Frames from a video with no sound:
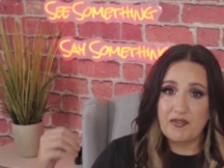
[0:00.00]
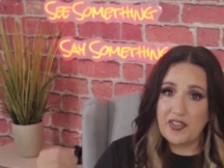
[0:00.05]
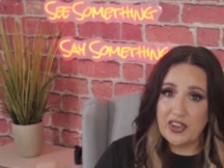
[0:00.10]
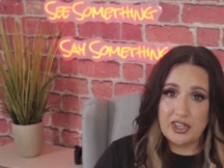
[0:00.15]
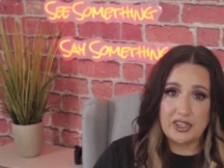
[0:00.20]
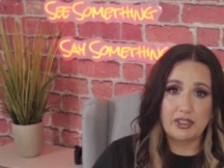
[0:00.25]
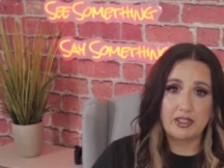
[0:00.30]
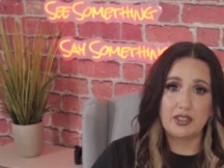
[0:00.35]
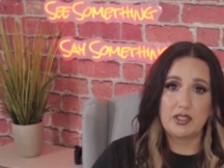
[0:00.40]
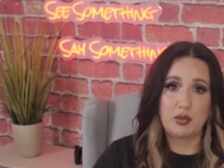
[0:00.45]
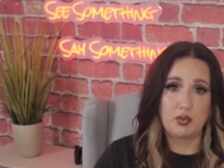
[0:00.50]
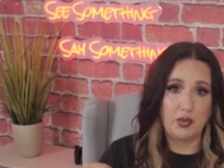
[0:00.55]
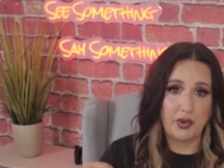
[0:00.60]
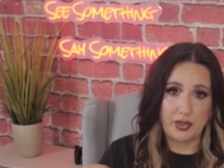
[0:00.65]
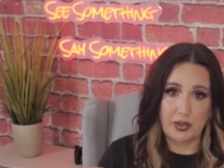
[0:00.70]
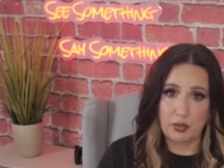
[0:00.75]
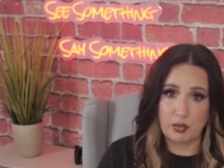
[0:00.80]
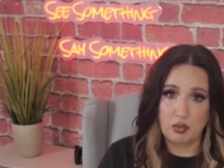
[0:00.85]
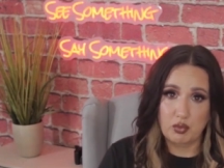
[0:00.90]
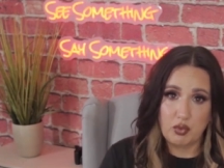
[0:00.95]
filled
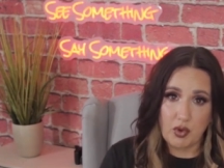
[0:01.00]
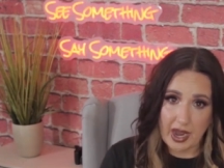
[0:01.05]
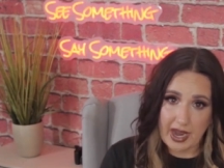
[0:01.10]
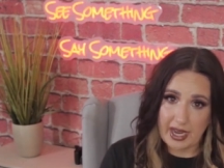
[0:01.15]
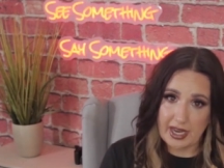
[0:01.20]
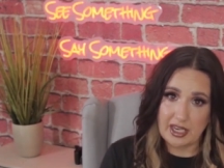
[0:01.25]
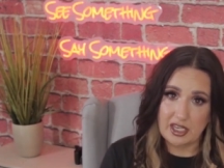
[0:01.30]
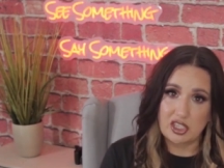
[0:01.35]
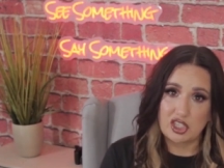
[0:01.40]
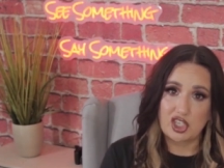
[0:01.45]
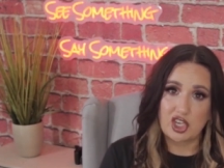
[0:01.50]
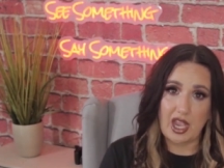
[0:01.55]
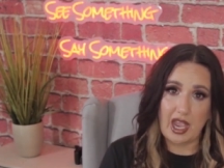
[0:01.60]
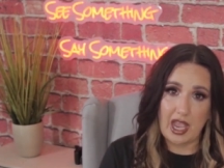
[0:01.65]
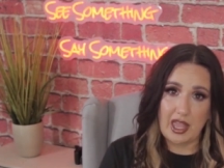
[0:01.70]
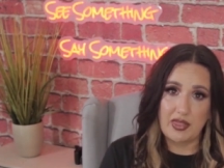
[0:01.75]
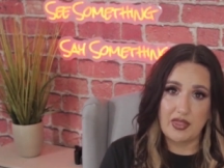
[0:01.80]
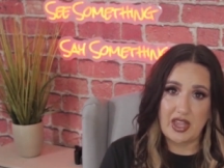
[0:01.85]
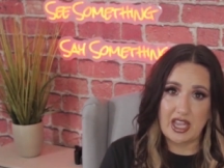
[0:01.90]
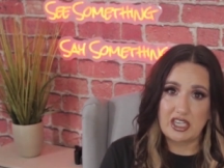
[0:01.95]
with rage
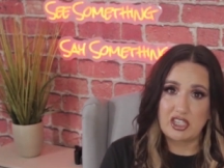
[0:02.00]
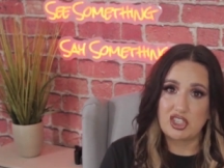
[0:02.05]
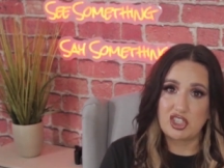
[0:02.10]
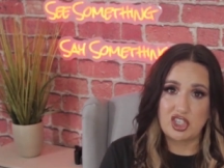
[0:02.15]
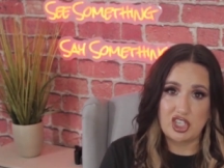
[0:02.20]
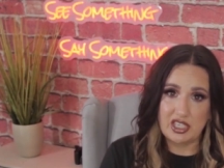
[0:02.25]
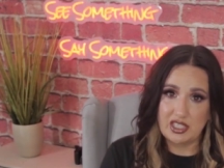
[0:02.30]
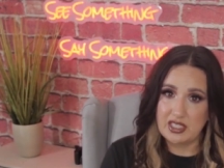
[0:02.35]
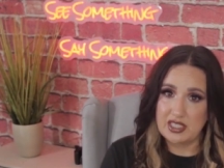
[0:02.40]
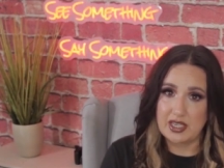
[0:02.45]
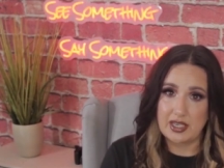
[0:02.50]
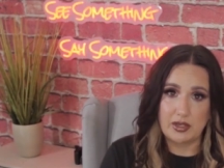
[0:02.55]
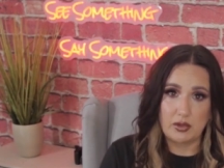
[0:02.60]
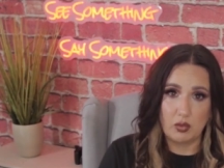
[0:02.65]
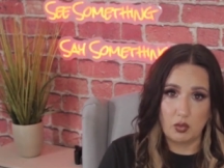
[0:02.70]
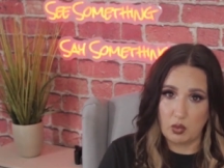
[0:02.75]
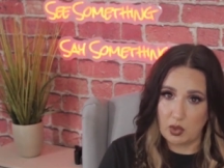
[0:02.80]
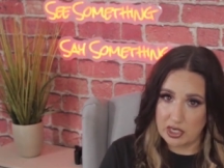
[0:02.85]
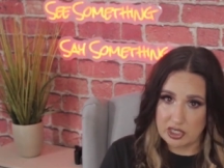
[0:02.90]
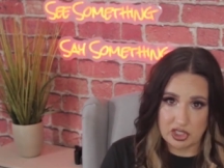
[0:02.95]
and then she
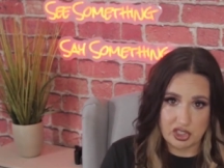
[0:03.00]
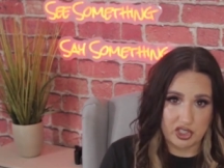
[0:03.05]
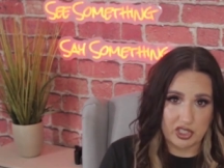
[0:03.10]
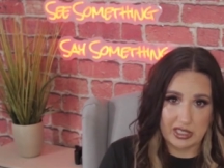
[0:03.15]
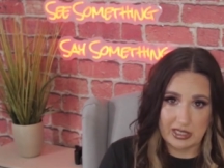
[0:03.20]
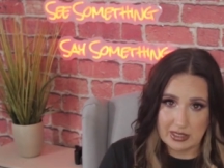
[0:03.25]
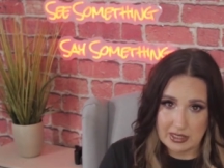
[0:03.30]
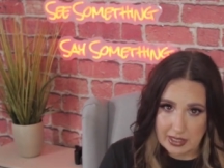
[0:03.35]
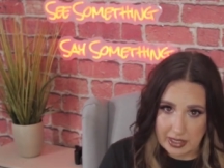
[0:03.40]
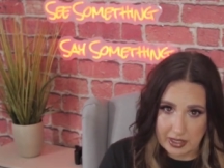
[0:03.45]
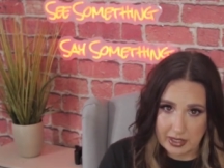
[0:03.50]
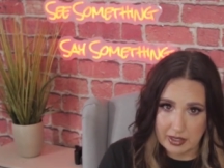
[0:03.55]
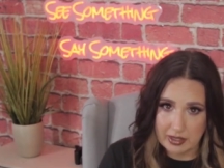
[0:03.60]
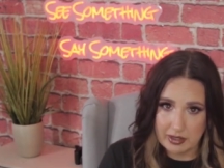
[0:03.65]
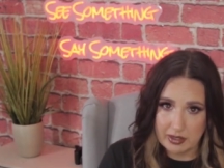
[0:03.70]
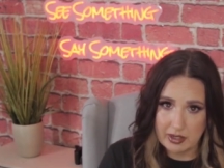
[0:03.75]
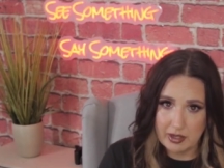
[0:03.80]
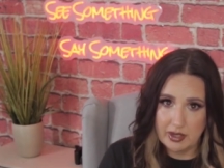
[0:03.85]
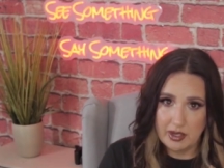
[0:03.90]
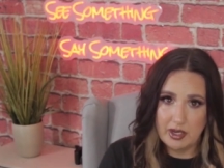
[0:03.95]
did what she
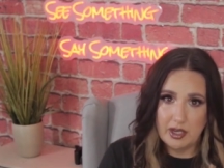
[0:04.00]
did.